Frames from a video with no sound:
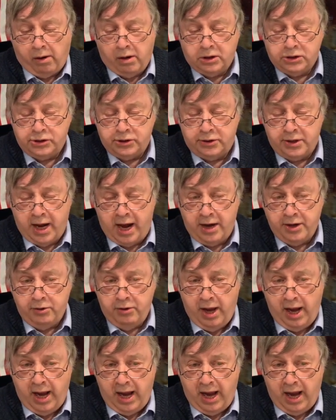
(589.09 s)
so now you
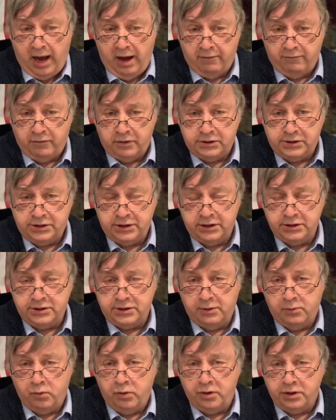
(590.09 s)
have a
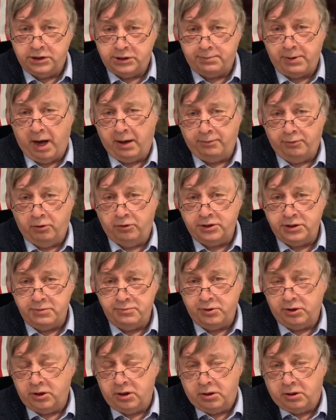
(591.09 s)
system where the spike
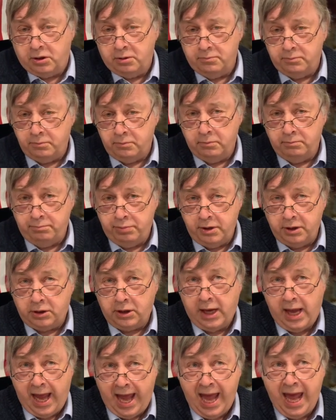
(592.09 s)
protein
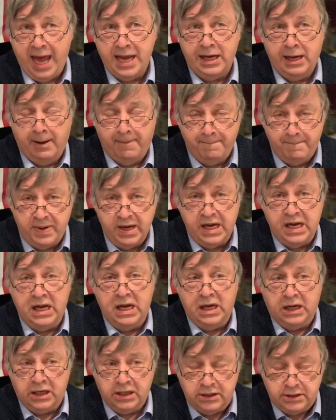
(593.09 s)
can
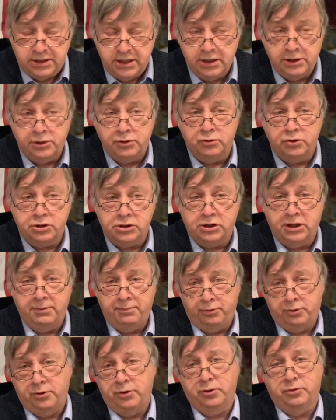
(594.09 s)
be continuously
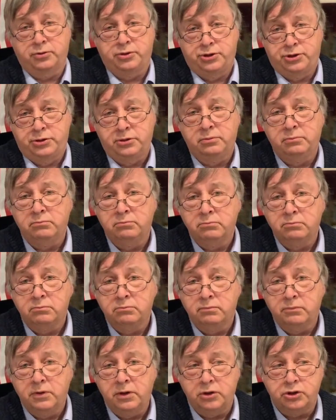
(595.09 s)
produced.
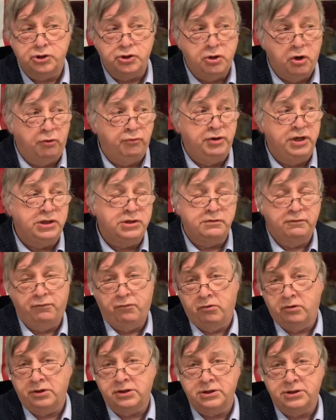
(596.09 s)
There's no reason
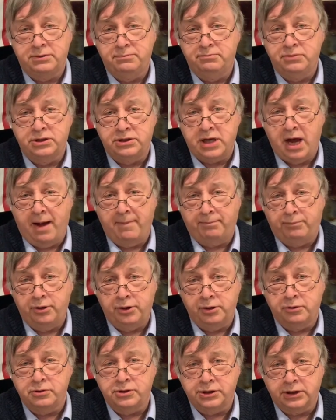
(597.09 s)
for it to stop
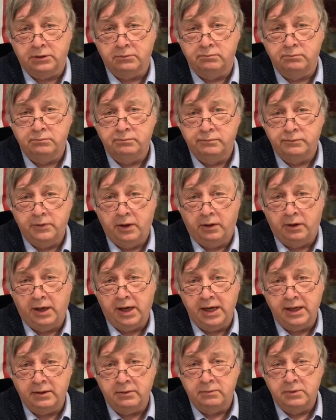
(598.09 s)
producing, all
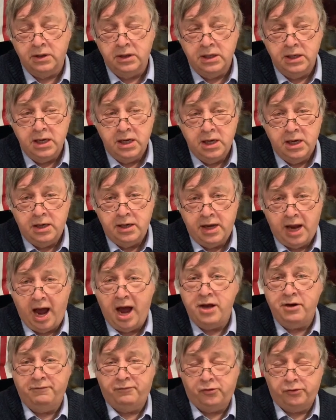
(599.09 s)
right?
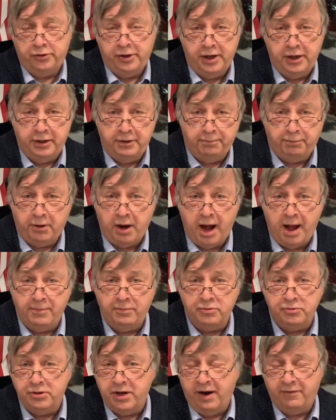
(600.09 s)
Now you've created a
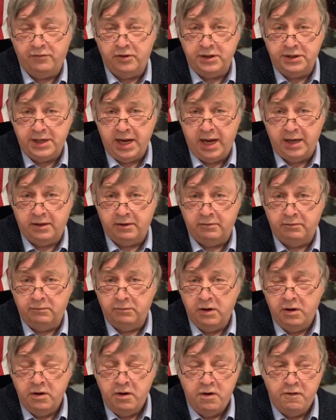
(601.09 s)
problem you never intended
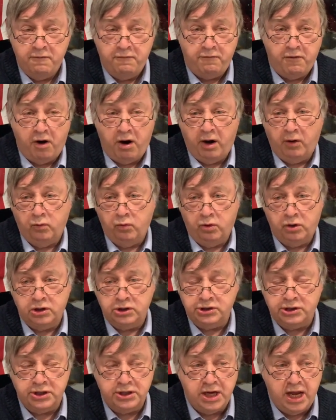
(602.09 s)
far
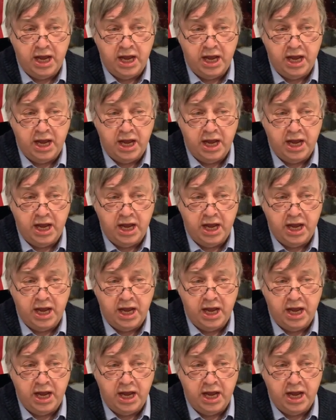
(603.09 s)
worse than